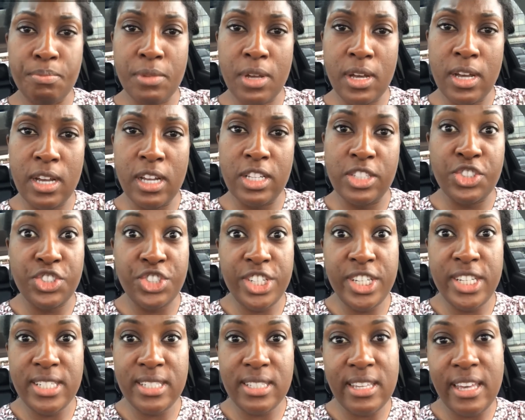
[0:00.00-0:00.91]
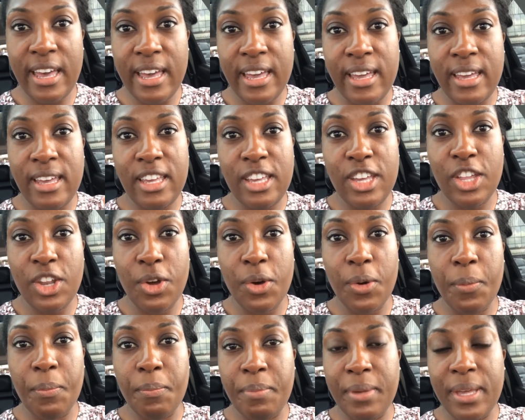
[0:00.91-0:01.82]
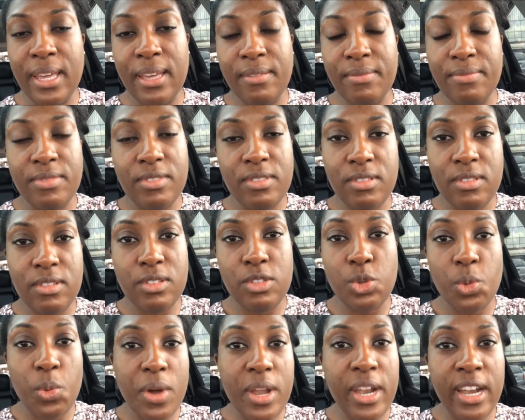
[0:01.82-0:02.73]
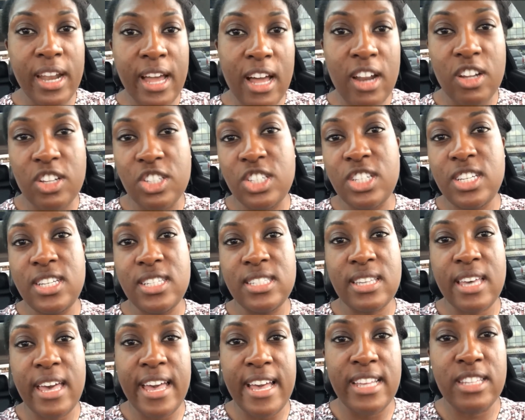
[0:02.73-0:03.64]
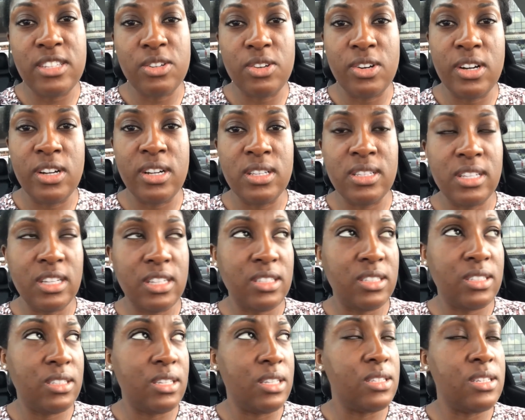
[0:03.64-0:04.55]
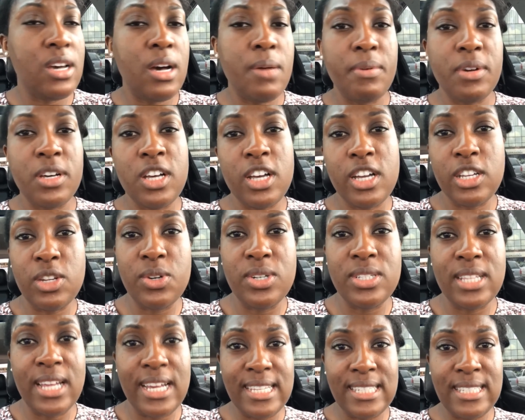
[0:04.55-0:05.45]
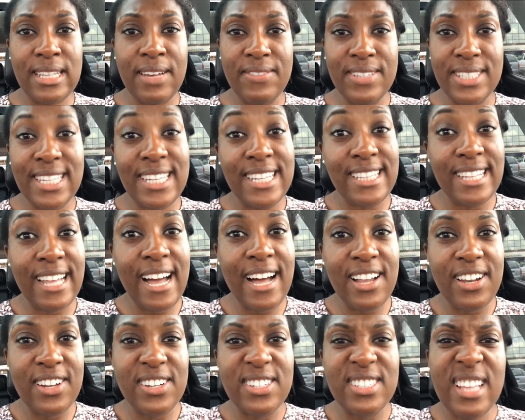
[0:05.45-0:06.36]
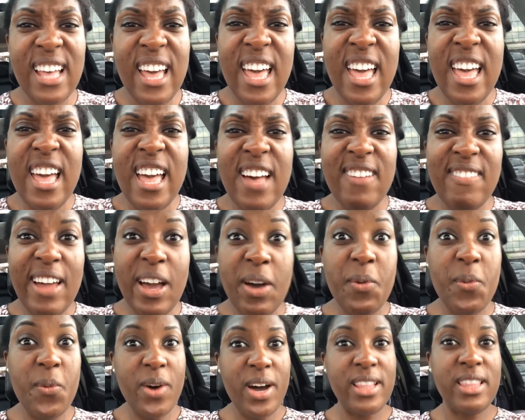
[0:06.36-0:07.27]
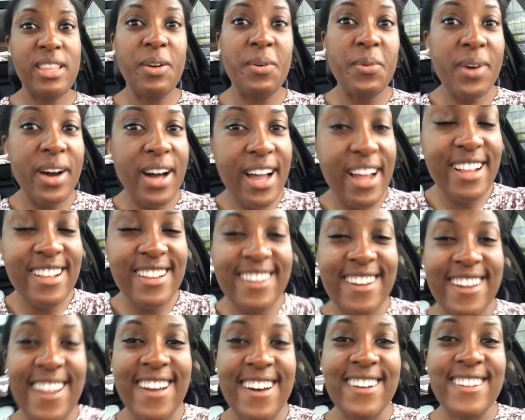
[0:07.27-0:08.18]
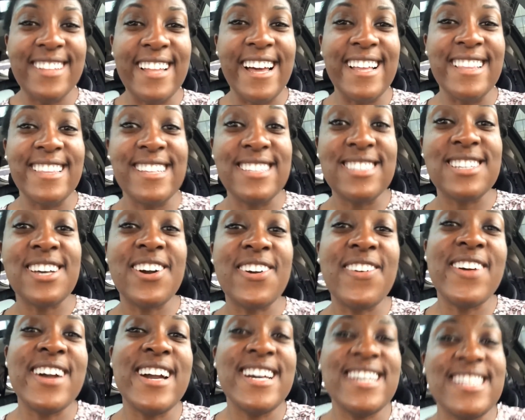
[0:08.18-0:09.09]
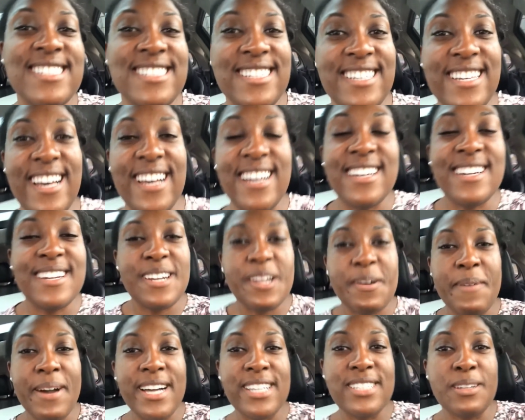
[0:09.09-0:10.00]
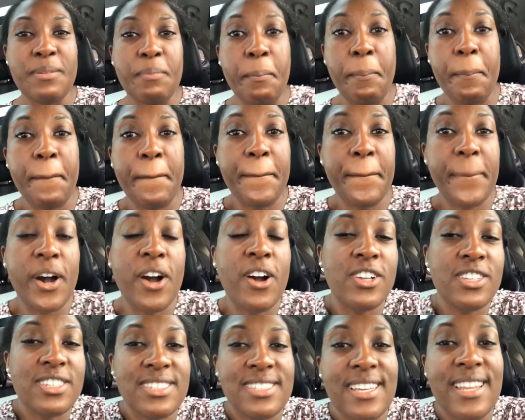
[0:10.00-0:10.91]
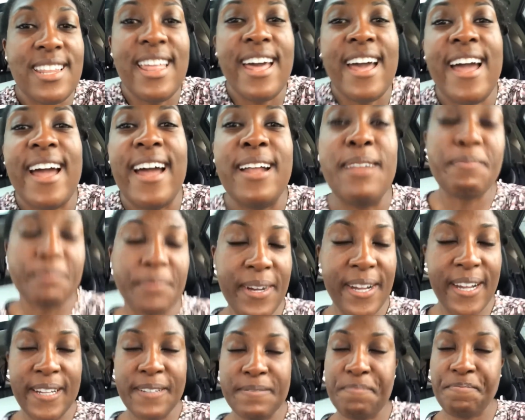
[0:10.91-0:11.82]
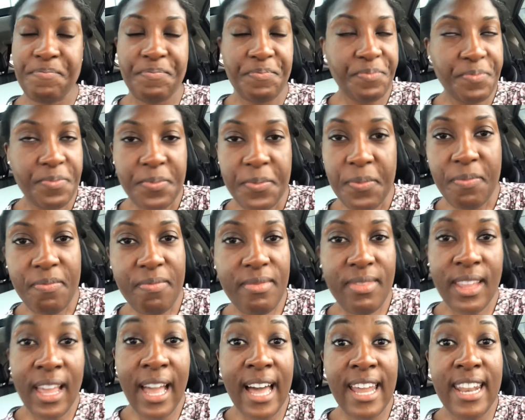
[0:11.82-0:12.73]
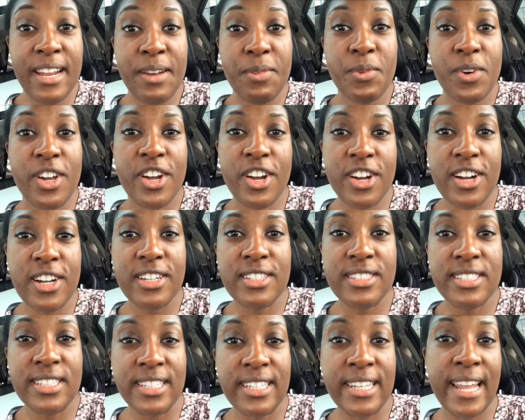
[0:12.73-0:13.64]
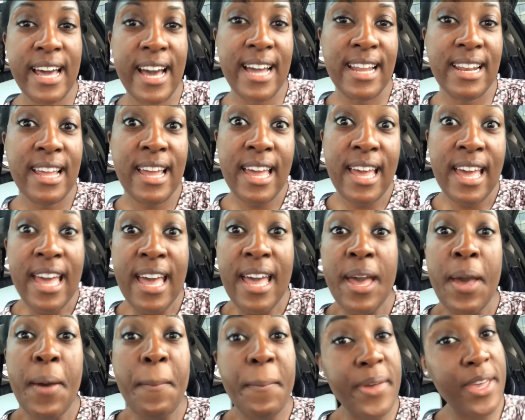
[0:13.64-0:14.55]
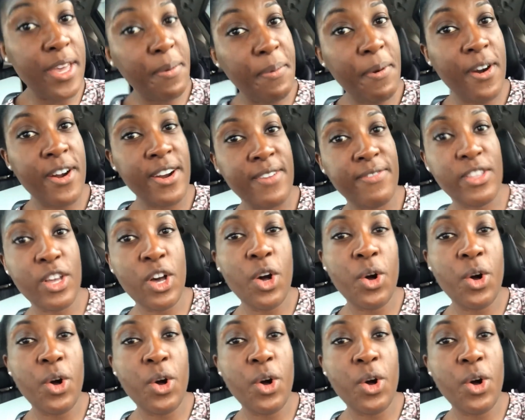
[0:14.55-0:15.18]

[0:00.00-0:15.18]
uh, cheesecake, you know, big $20 cheesecakes or the, the tub of cookie dough is like $17. I'm like, what the what? You know, like that's crazy. I couldn't imagine purchasing that, but I didn't want her to not be a part of the